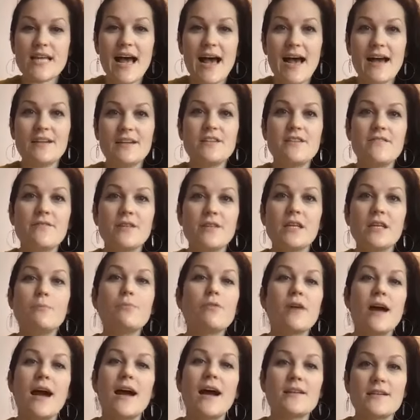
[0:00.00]
actively
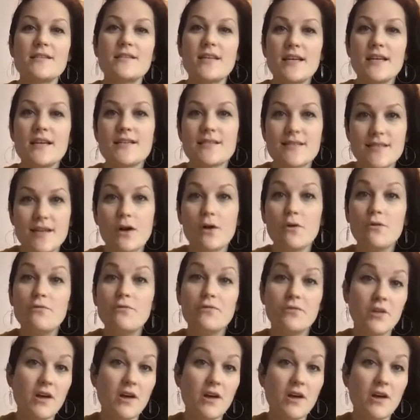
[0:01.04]
practicing self